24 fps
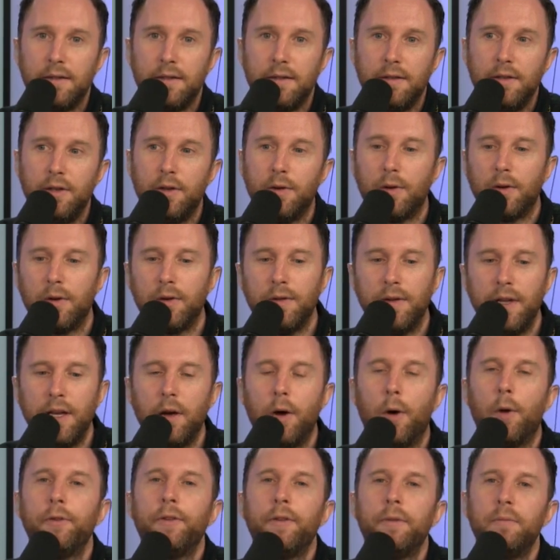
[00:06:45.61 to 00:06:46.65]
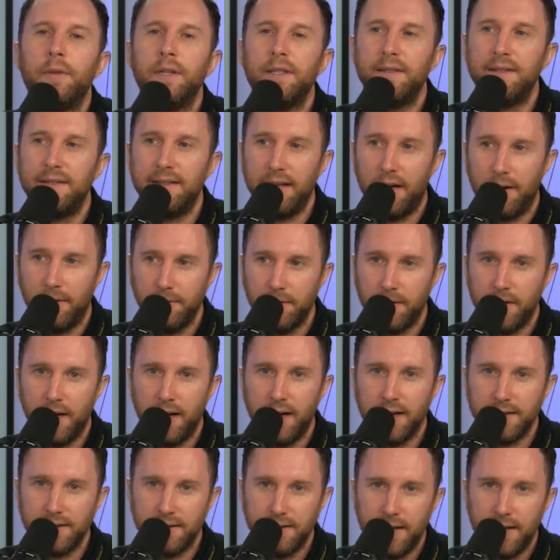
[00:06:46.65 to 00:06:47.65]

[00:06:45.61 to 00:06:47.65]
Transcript: You're the ultimate self cuck.